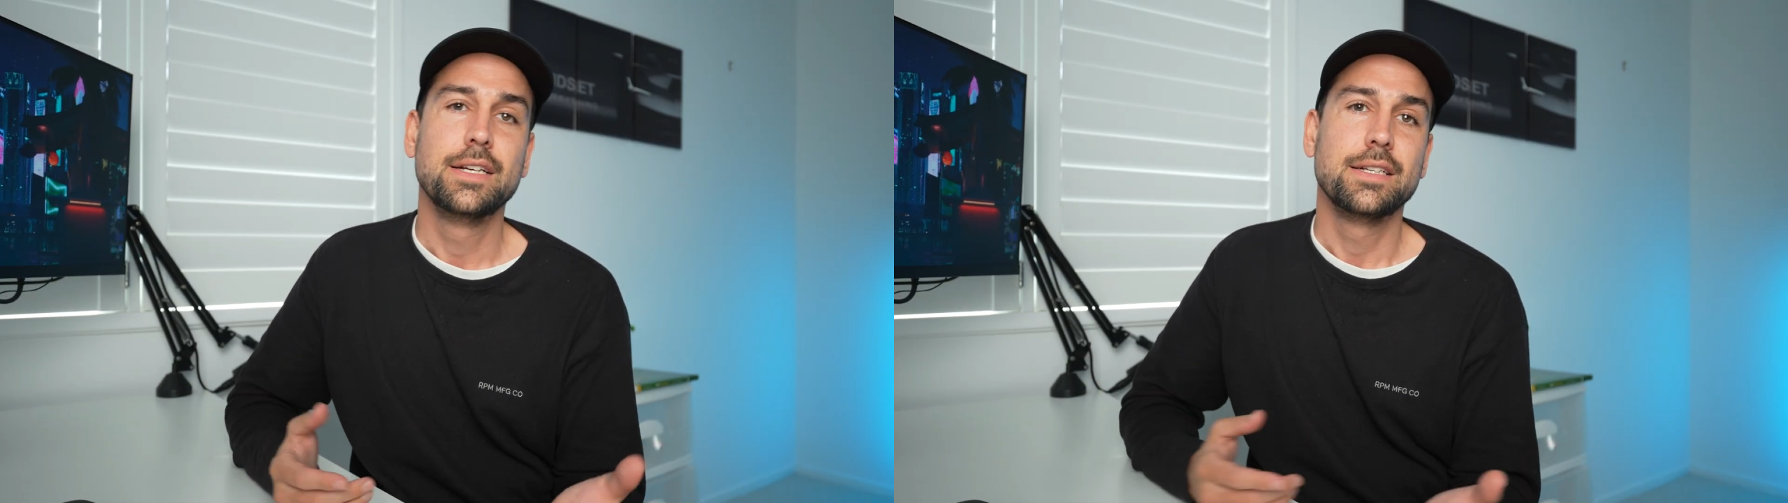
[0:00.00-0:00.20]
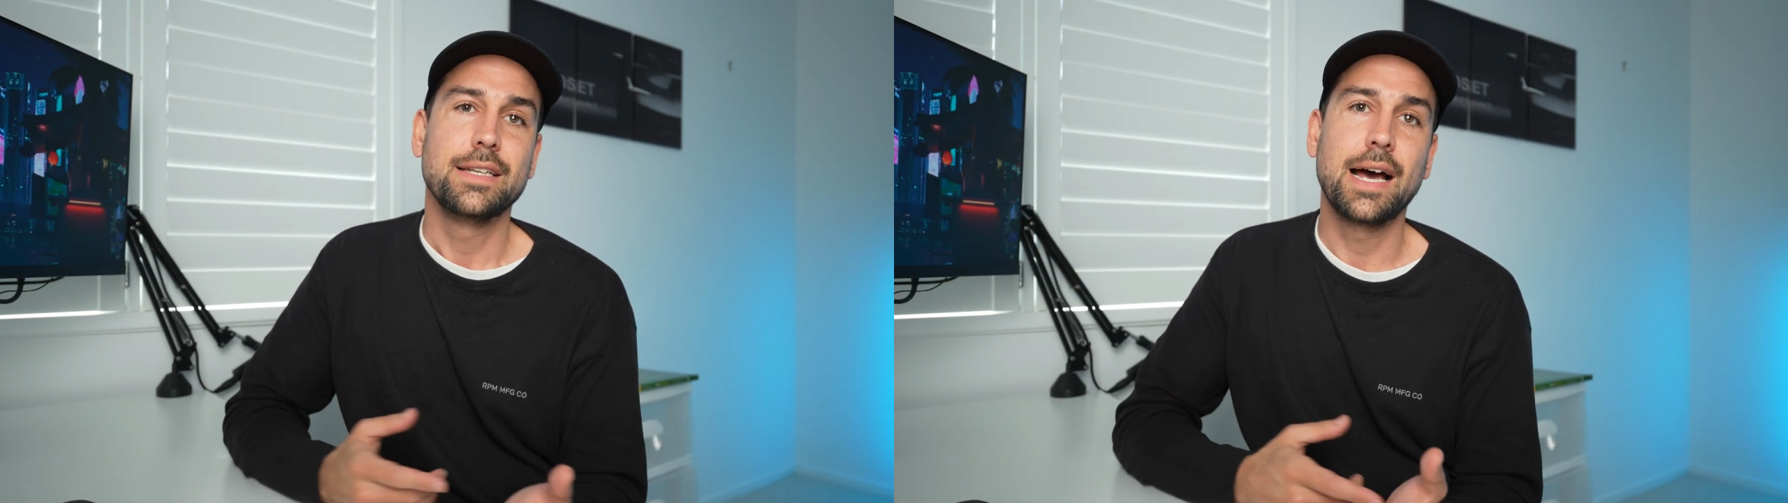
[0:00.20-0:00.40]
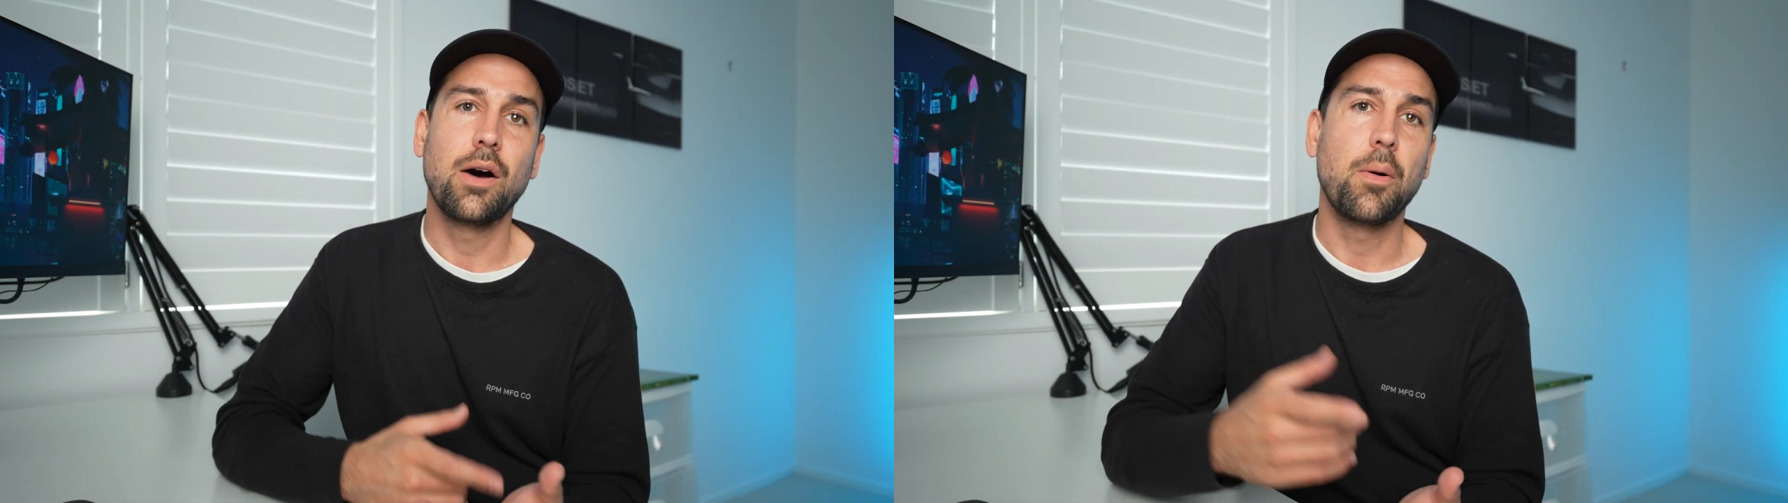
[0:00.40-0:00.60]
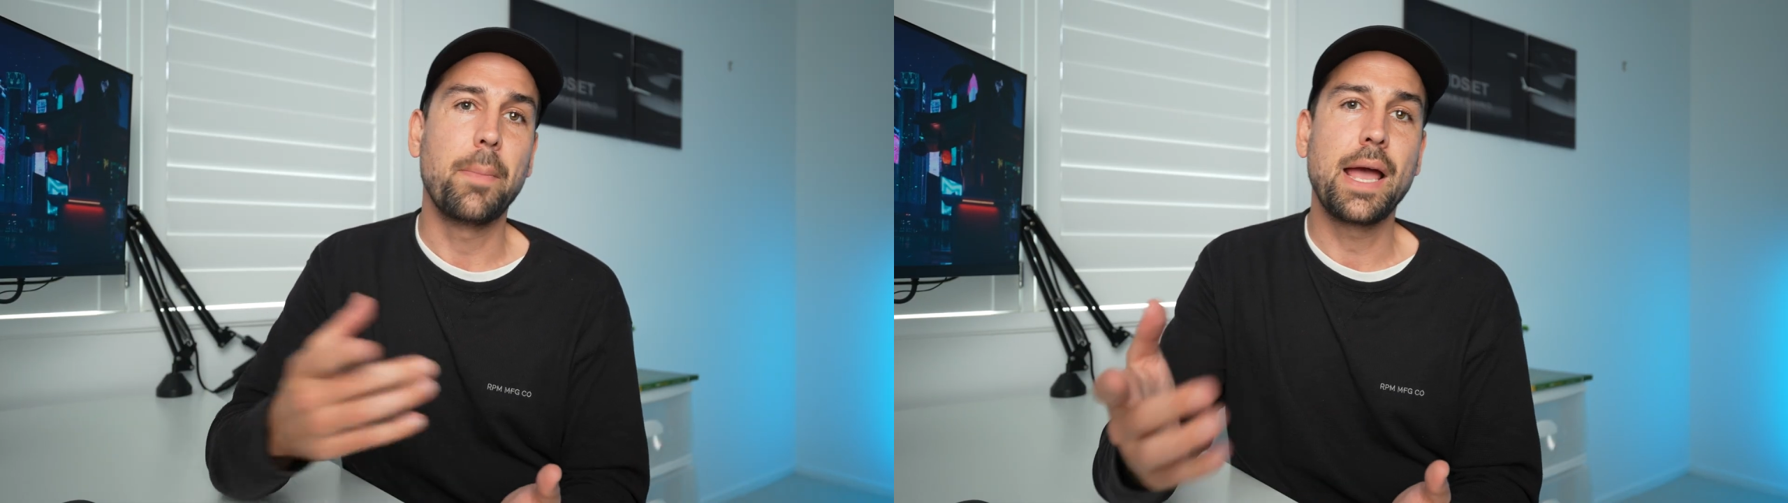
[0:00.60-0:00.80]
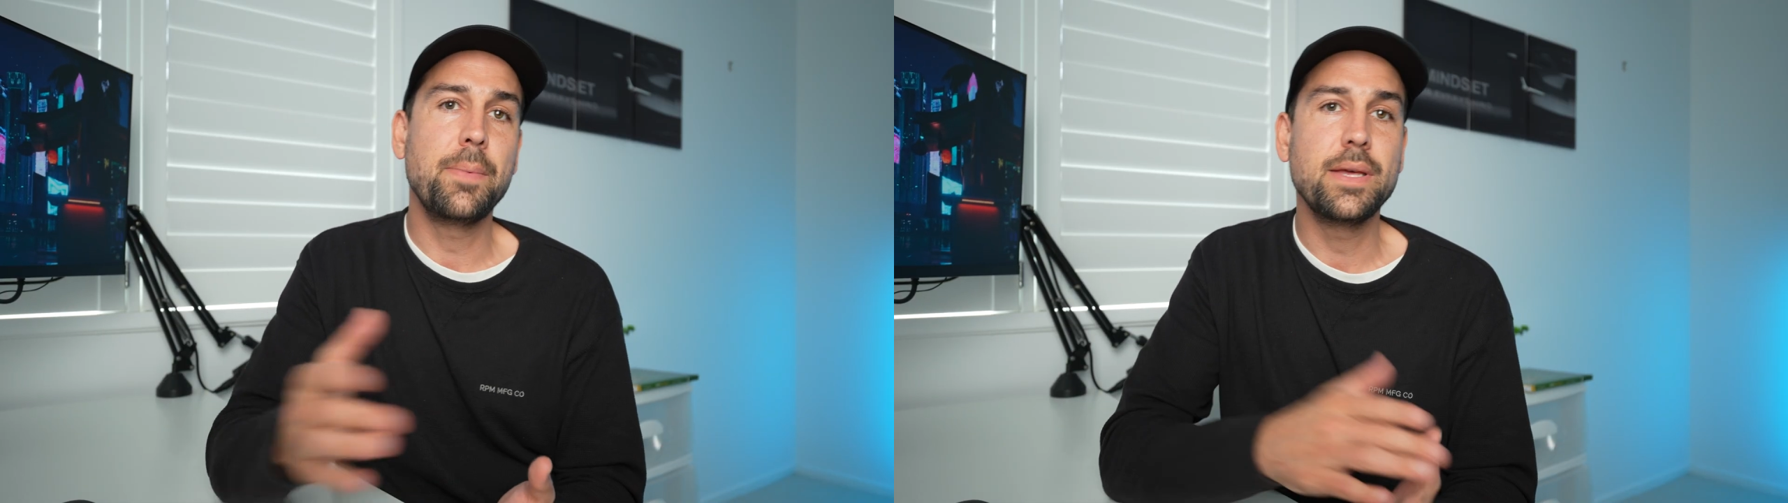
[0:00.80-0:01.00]
Now,
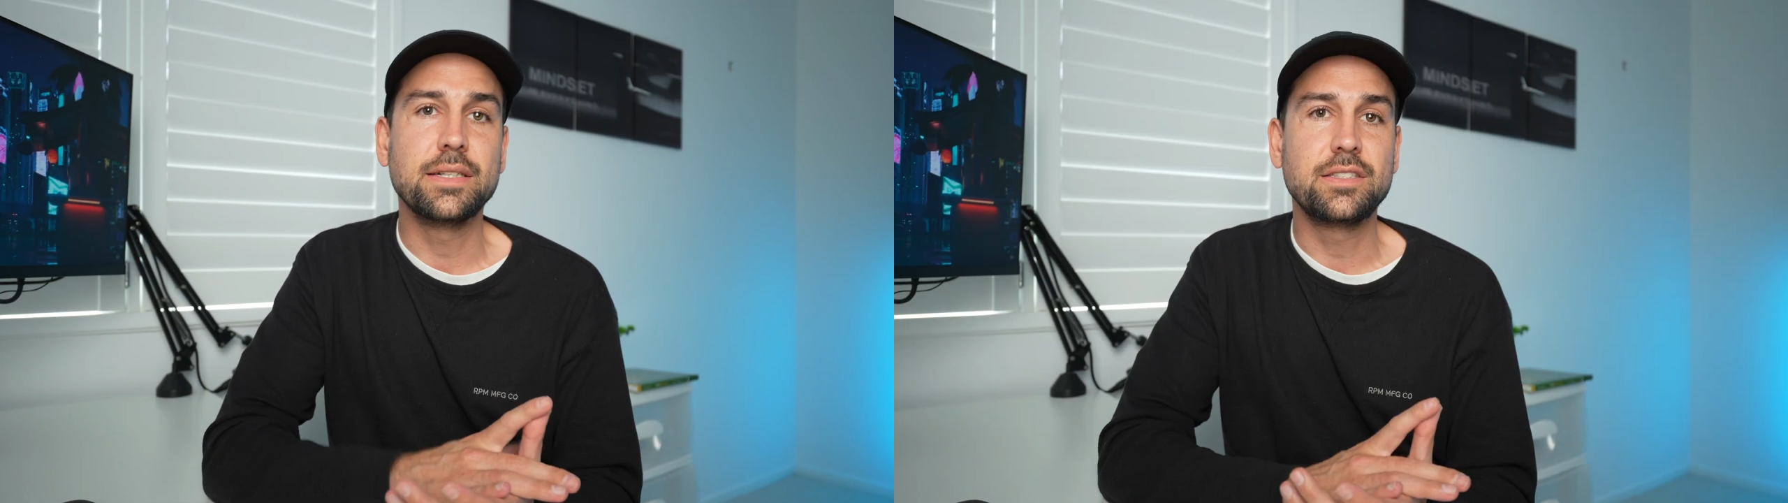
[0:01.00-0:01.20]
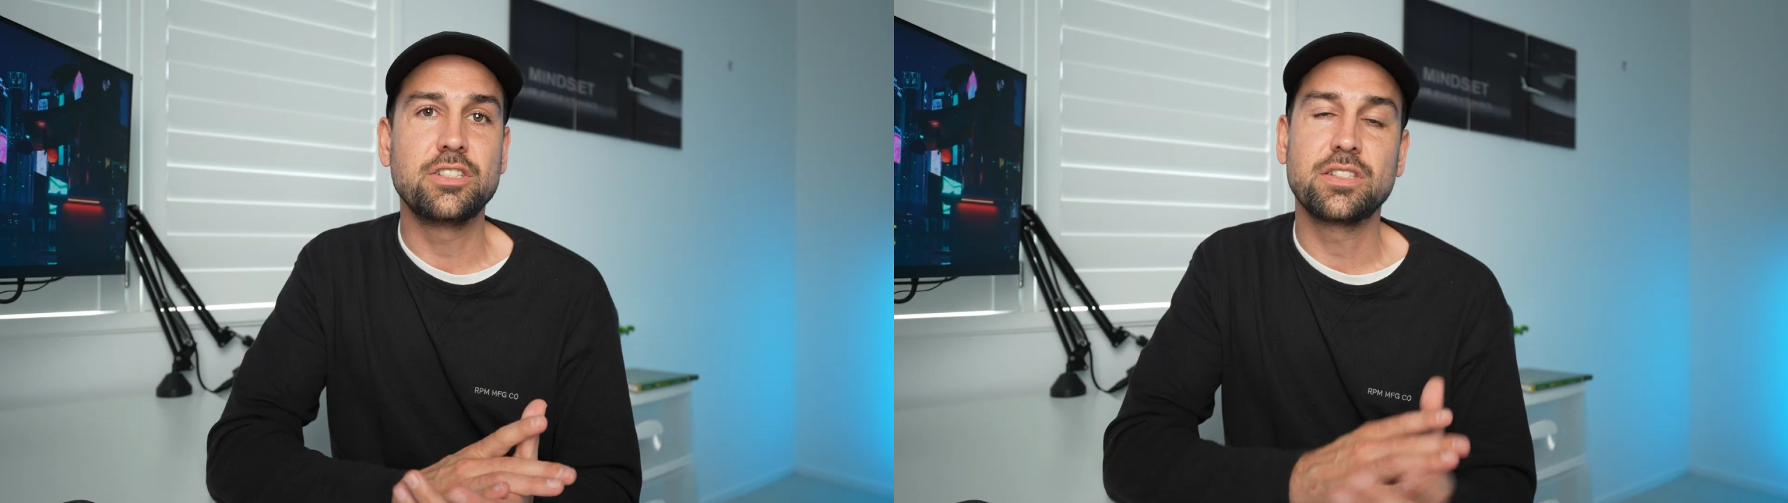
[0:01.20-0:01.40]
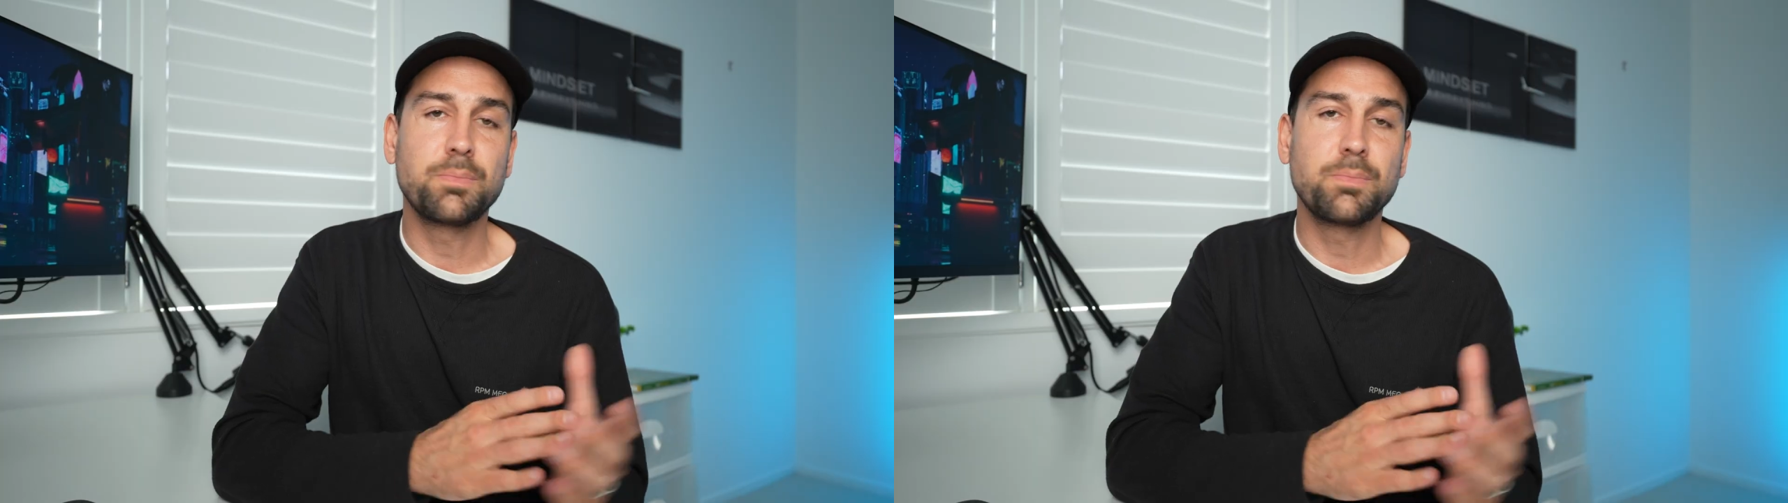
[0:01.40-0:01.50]
maybe it's just